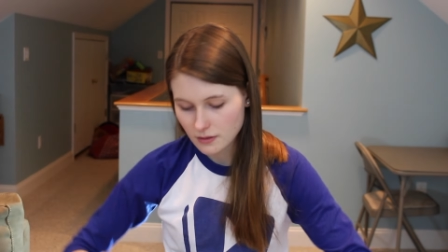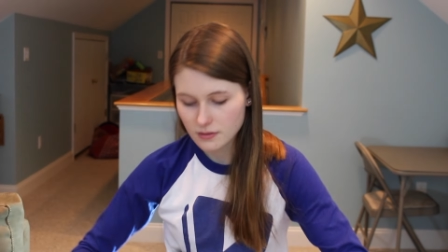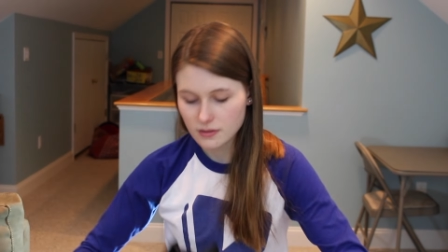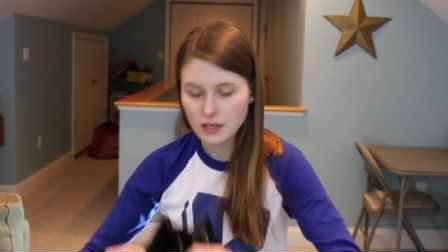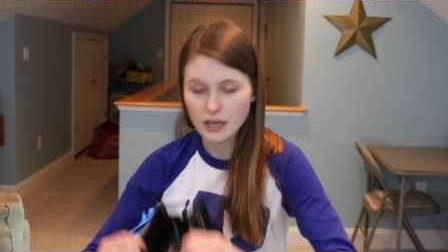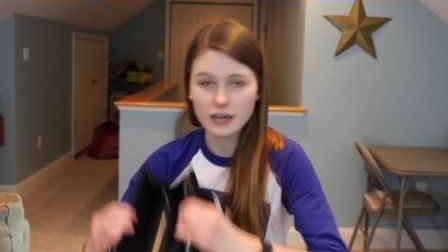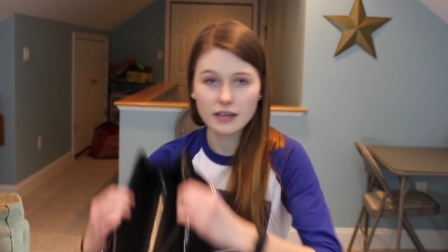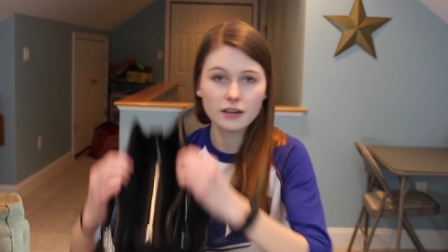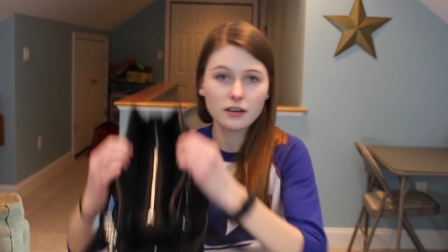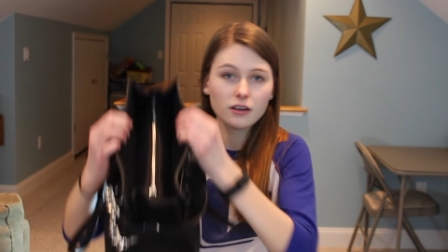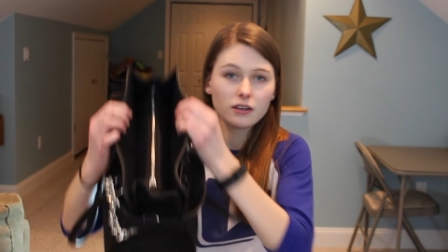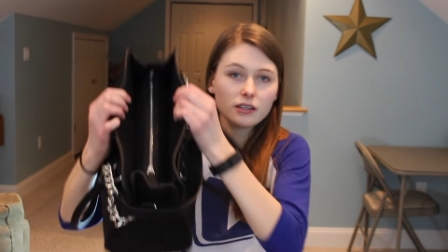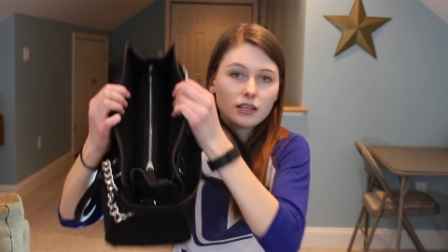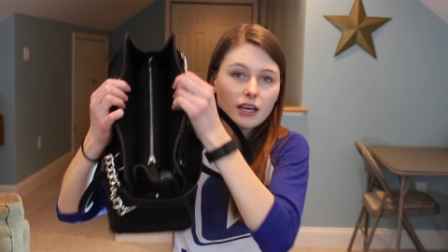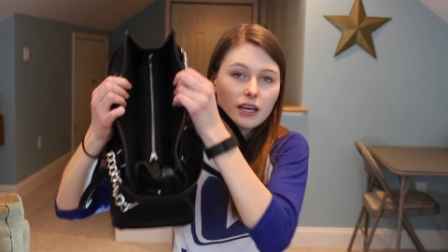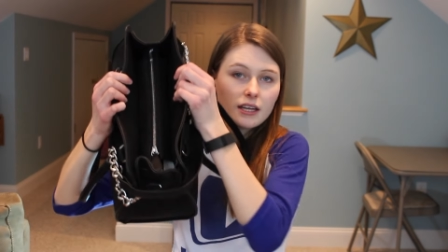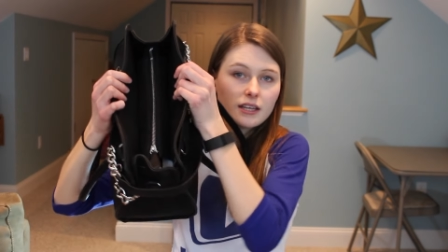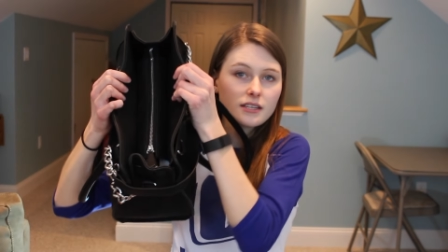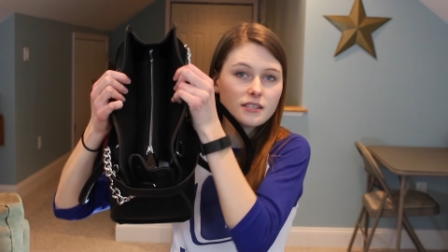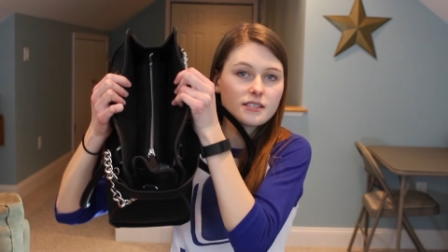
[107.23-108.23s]
Then on
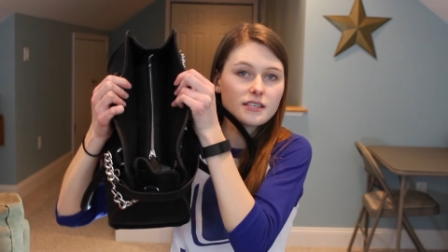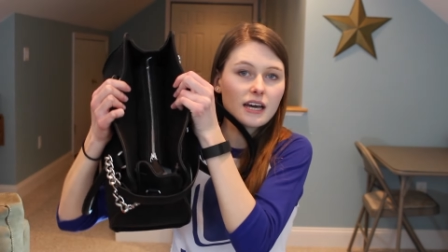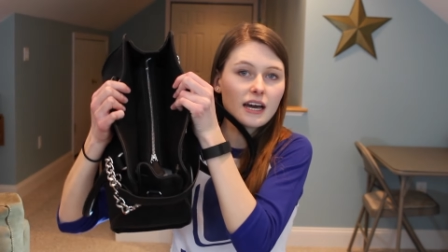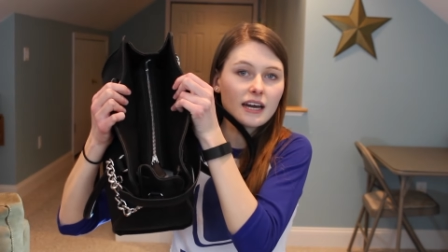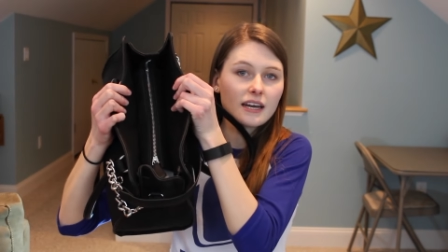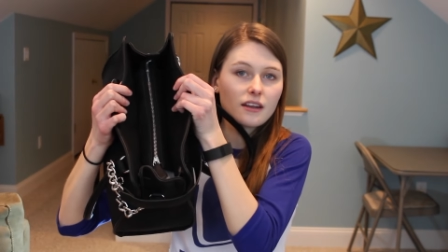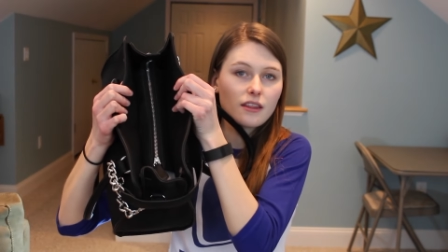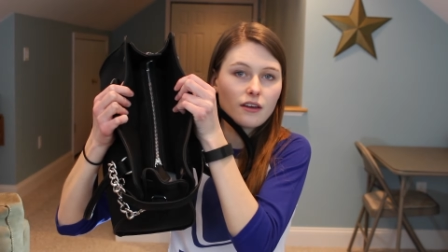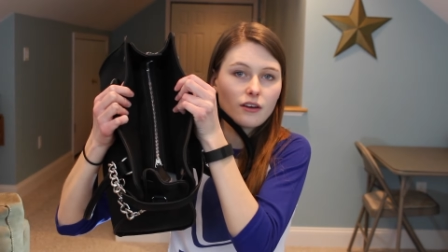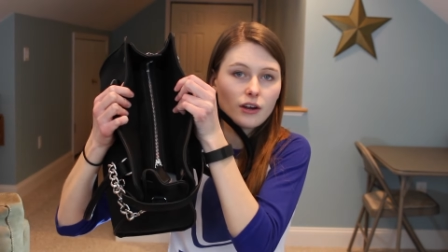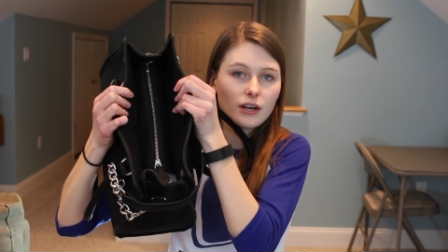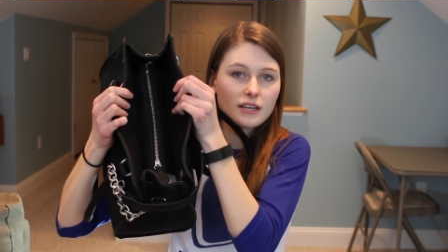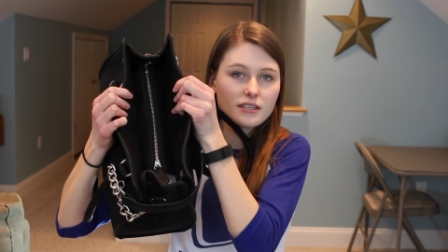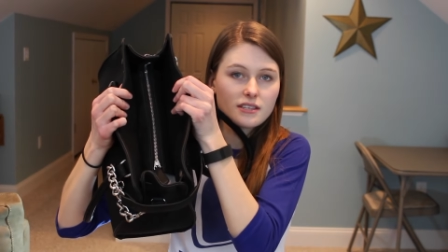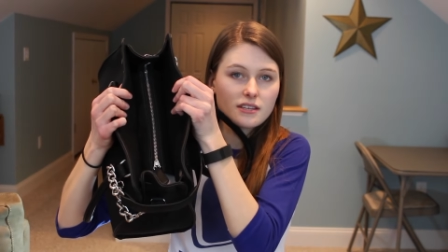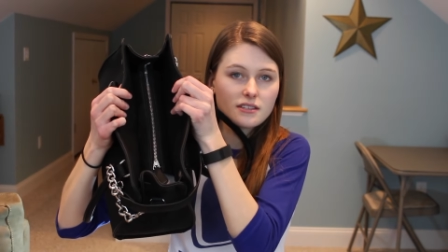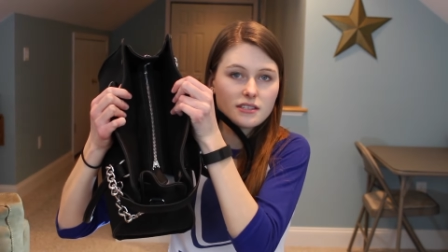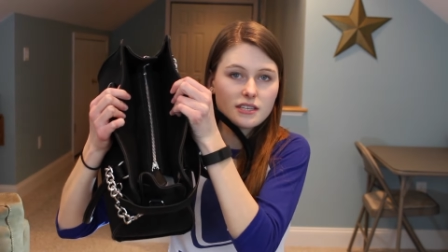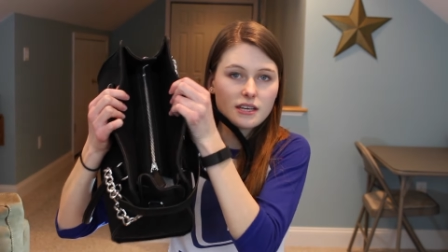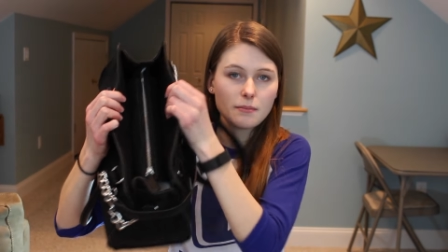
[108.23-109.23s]
the inside there is
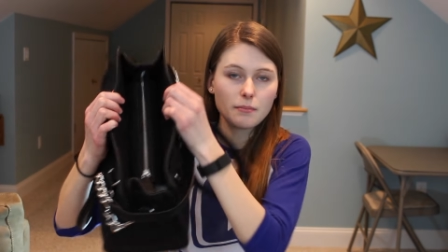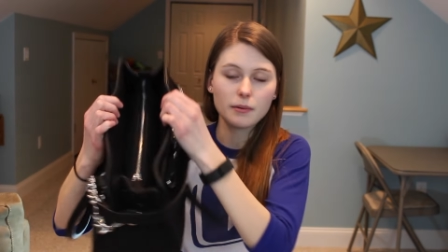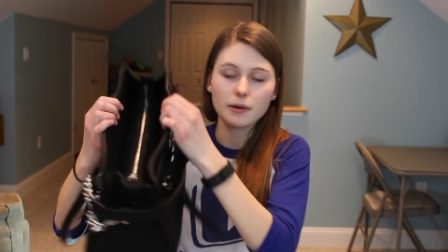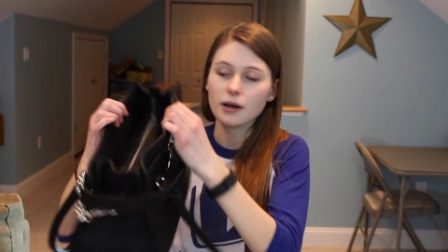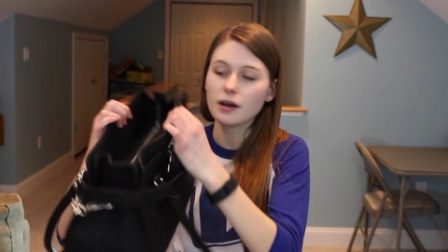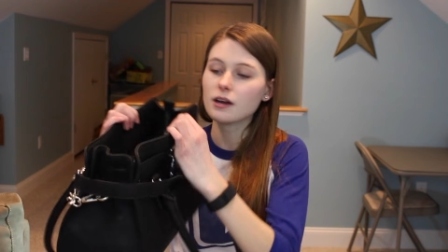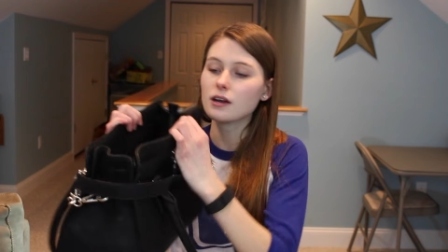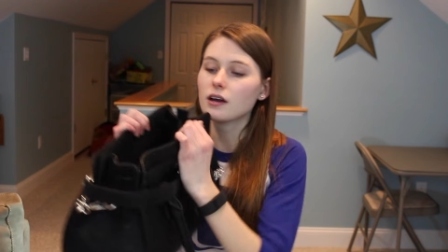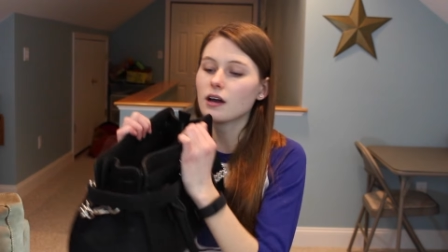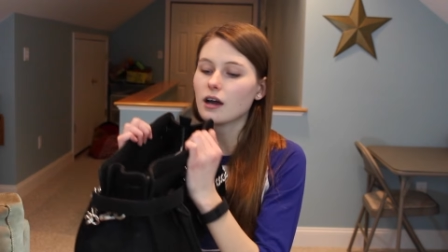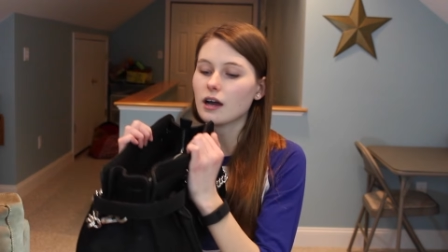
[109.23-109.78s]
a zipper,